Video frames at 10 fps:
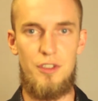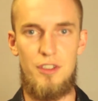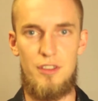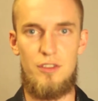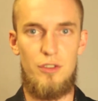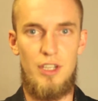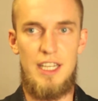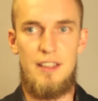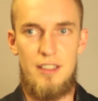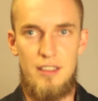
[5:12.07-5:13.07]
You can do
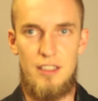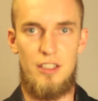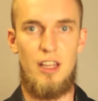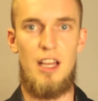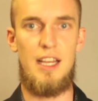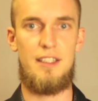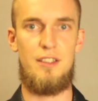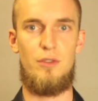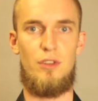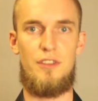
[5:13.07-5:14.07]
anything that you like
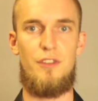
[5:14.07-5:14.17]
in order